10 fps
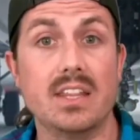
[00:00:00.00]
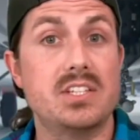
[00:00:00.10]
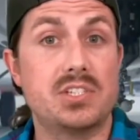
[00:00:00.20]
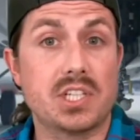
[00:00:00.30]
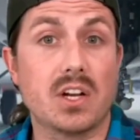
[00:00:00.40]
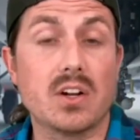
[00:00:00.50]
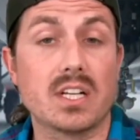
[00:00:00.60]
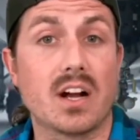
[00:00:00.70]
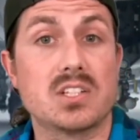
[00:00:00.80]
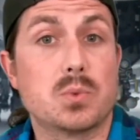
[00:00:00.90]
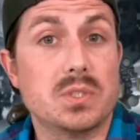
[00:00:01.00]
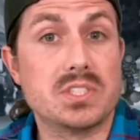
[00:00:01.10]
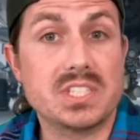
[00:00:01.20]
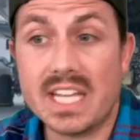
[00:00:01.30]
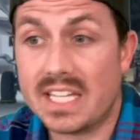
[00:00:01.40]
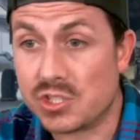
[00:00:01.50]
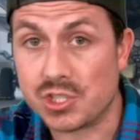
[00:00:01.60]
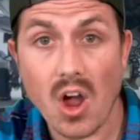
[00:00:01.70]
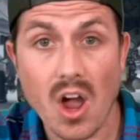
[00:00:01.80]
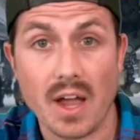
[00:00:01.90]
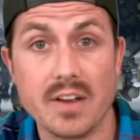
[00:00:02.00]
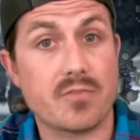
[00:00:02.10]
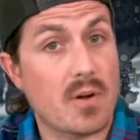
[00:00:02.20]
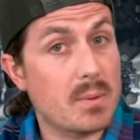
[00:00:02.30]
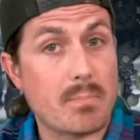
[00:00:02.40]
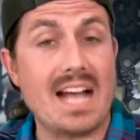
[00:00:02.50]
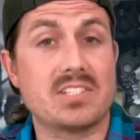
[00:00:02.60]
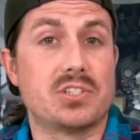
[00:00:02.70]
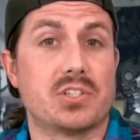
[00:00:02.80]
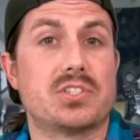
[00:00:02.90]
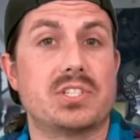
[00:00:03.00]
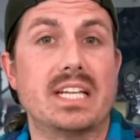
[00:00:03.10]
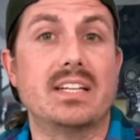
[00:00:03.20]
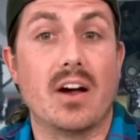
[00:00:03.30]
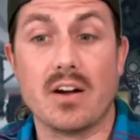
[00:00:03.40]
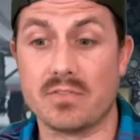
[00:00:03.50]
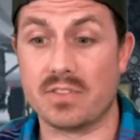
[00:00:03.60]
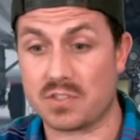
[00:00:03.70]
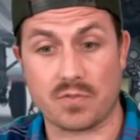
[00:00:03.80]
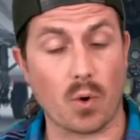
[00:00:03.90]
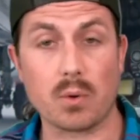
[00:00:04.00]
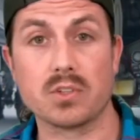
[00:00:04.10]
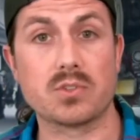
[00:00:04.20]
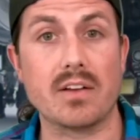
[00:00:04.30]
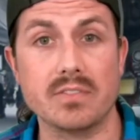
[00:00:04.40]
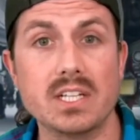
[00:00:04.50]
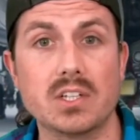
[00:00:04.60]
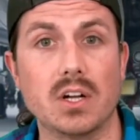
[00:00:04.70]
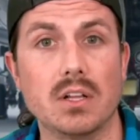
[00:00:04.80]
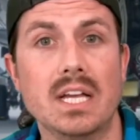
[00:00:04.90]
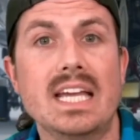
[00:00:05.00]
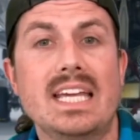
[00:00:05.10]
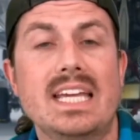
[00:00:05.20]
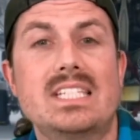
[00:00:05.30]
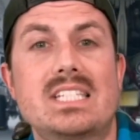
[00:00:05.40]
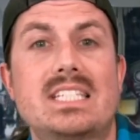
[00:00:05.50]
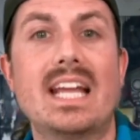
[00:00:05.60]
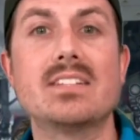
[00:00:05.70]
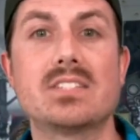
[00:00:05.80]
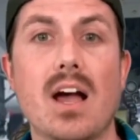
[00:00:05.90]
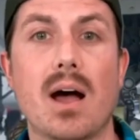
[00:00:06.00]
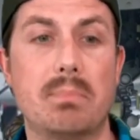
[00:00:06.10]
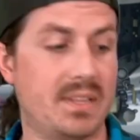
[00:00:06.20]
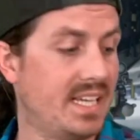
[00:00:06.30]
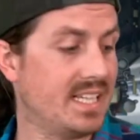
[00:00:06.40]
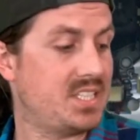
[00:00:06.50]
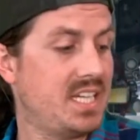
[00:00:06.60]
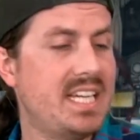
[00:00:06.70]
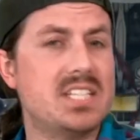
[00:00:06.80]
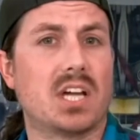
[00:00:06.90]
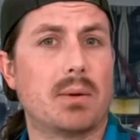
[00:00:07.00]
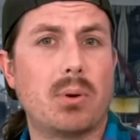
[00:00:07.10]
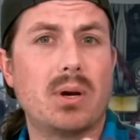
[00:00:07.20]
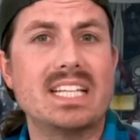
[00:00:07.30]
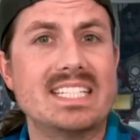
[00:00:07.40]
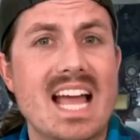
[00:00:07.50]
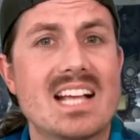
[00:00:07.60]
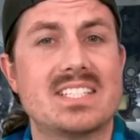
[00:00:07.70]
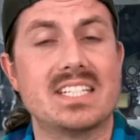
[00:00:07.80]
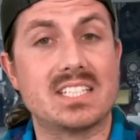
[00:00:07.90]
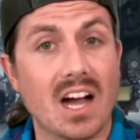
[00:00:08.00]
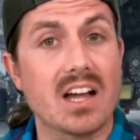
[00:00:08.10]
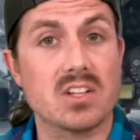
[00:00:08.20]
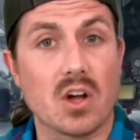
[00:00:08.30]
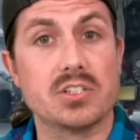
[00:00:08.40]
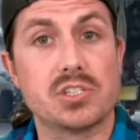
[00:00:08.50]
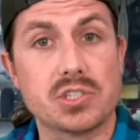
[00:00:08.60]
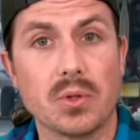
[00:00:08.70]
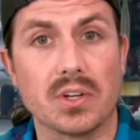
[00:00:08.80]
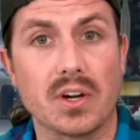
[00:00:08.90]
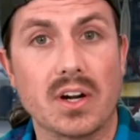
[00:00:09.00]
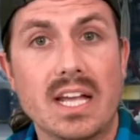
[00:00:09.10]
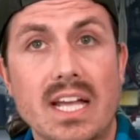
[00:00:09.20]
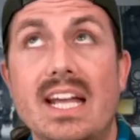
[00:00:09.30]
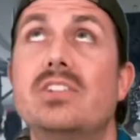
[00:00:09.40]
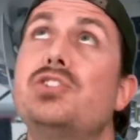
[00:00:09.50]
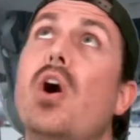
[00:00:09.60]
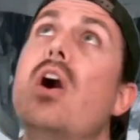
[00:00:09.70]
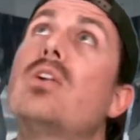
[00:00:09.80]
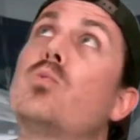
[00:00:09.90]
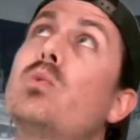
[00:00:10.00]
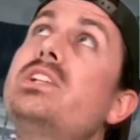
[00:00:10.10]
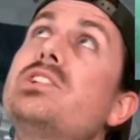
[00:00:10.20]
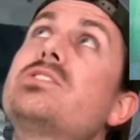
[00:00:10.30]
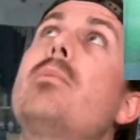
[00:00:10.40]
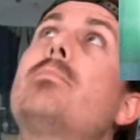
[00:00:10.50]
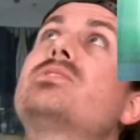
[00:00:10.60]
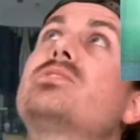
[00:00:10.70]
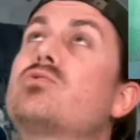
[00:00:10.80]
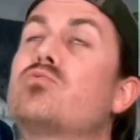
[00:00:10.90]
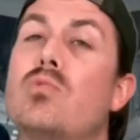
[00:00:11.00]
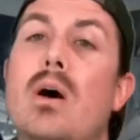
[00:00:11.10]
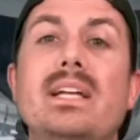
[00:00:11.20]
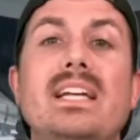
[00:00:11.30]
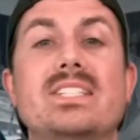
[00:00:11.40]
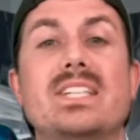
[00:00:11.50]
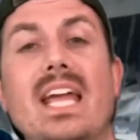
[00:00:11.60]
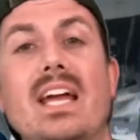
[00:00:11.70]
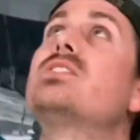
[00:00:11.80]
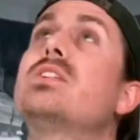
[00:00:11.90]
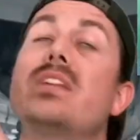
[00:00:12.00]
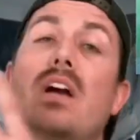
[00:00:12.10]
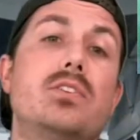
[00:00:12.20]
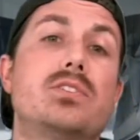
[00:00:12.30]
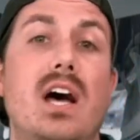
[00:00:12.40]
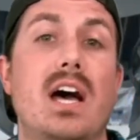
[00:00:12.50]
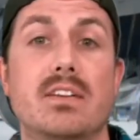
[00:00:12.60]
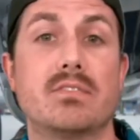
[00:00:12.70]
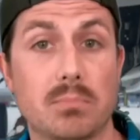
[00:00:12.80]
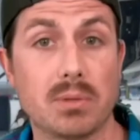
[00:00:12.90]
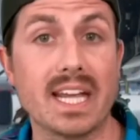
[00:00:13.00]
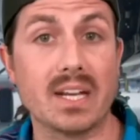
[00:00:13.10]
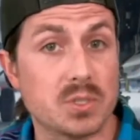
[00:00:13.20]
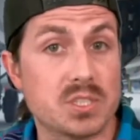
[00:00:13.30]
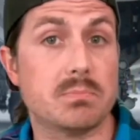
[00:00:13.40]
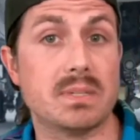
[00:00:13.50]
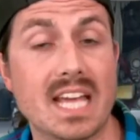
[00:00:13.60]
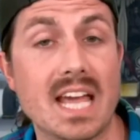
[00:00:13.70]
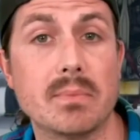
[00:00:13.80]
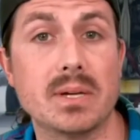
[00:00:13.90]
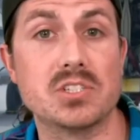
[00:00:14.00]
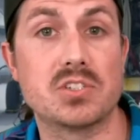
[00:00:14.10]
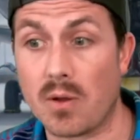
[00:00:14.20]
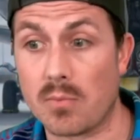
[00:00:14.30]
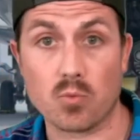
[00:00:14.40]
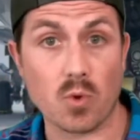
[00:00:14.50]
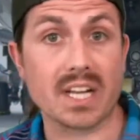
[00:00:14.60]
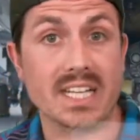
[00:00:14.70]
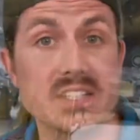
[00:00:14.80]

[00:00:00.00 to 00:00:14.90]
the security guards would see John from the passenger seat of this four wheel drive vehicle. He stands up and they can see he's got a pretty nasty cut on his shoulder. And John reaches up and starts rubbing his hand on the underside of the plane, which had been damaged from running